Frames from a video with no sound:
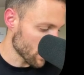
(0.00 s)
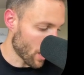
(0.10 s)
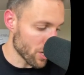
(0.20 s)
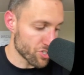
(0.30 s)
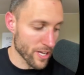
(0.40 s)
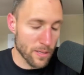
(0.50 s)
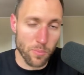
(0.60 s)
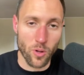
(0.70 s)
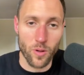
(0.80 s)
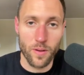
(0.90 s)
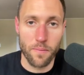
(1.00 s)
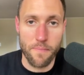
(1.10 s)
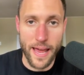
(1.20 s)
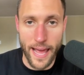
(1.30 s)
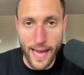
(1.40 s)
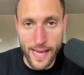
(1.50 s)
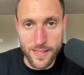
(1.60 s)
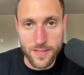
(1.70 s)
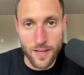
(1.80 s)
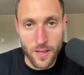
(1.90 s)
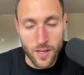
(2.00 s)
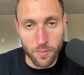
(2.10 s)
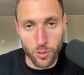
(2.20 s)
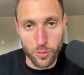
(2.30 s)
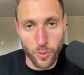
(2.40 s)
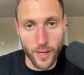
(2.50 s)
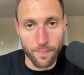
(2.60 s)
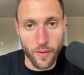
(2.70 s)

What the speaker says: Unshakable meta ads blueprint.